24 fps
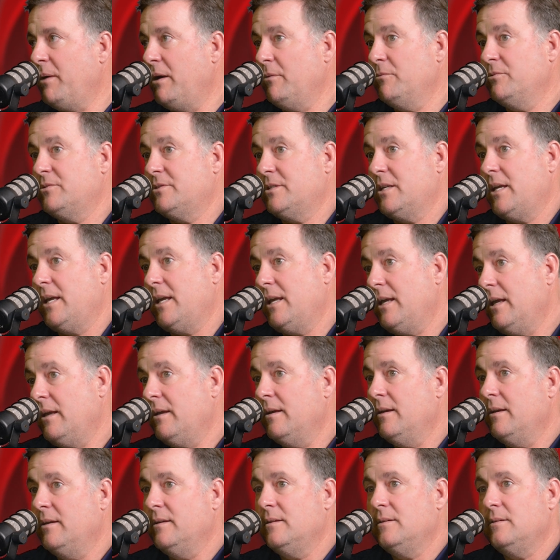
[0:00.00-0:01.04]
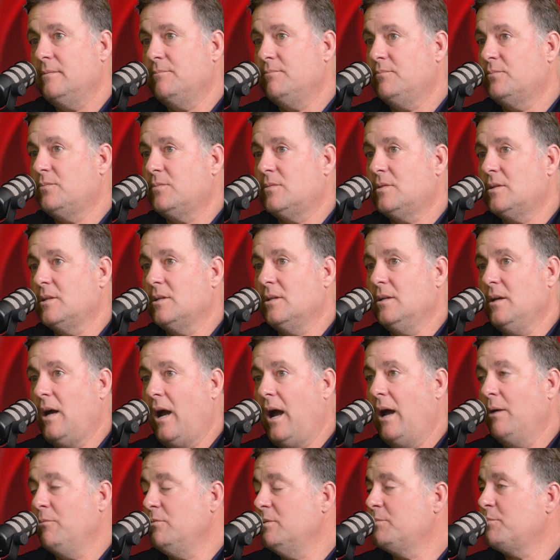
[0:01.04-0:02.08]
I would say
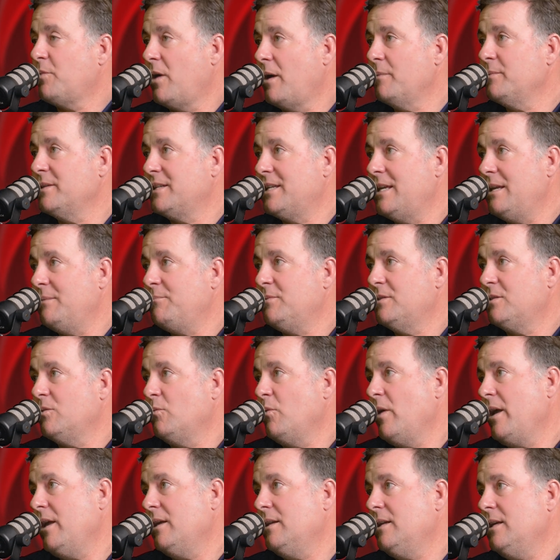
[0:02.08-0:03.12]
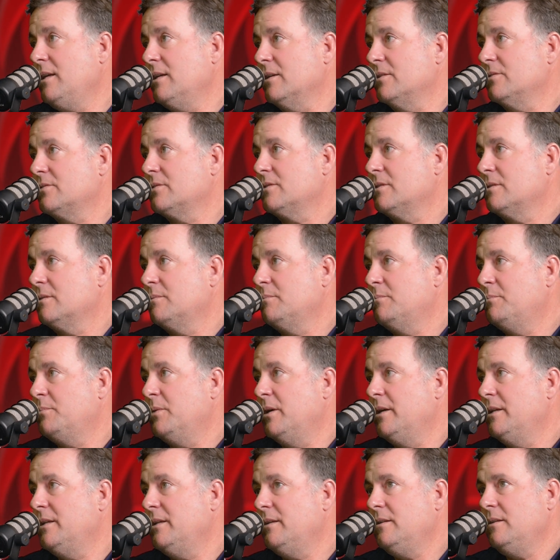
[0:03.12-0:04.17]
I would probably keep it the way it is.
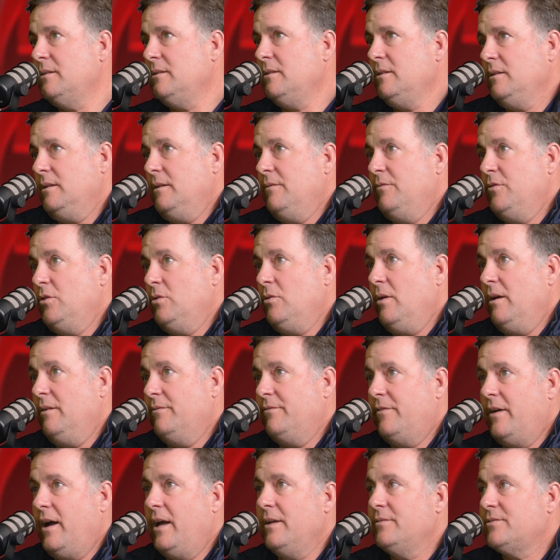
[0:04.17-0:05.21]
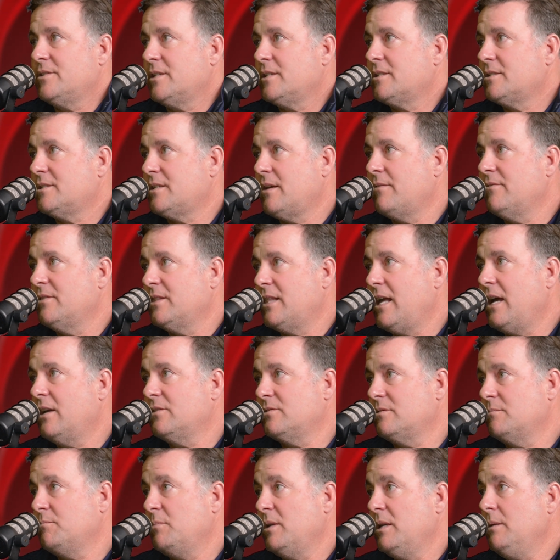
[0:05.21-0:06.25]
But if you have 5, 6,
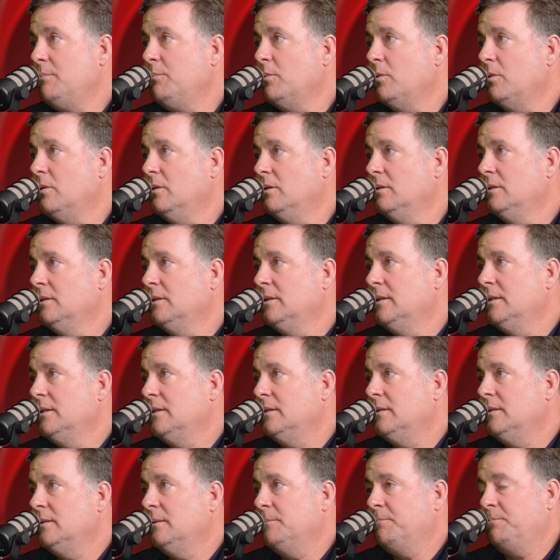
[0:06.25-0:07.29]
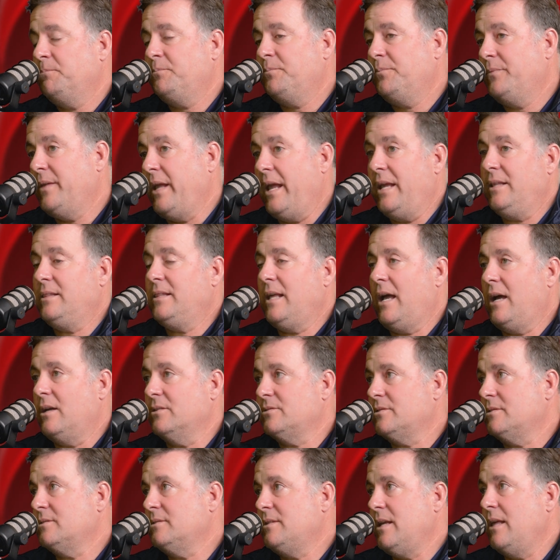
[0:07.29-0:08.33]
7,000 people,
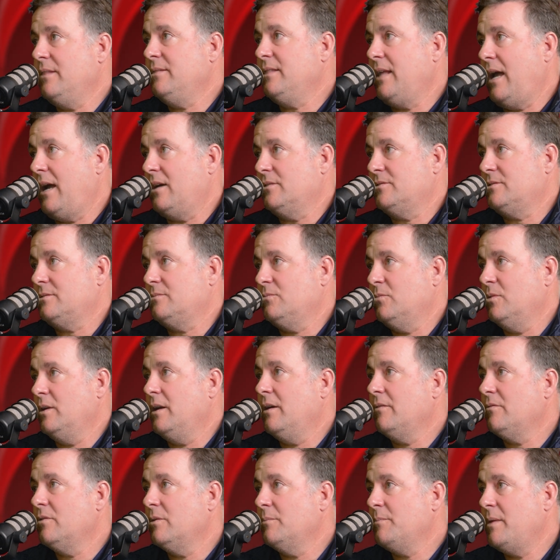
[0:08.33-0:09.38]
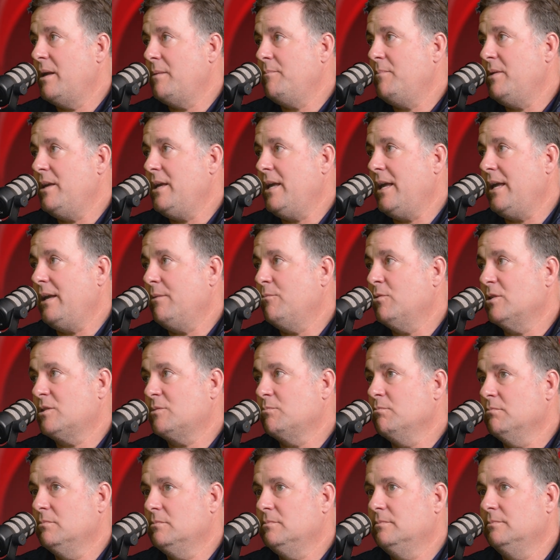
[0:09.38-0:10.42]
8,000, 10,000, whatever it may be,
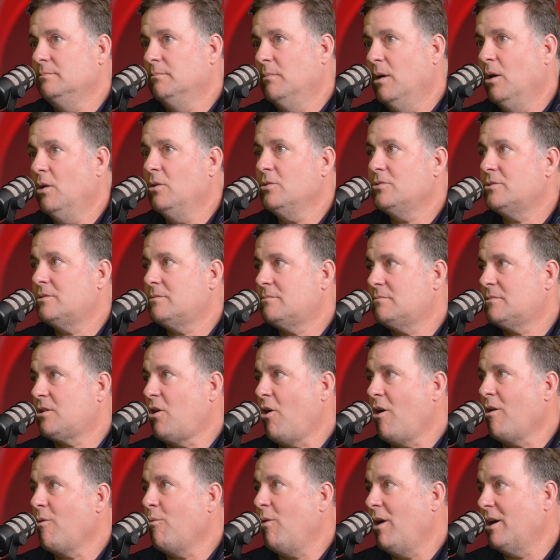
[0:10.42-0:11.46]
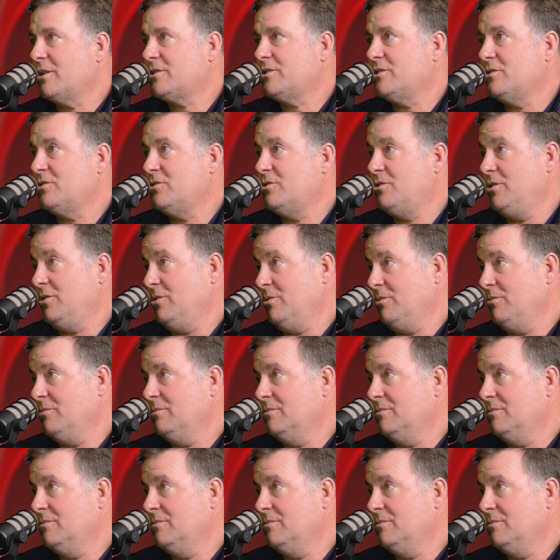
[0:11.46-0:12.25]
which most car washes do.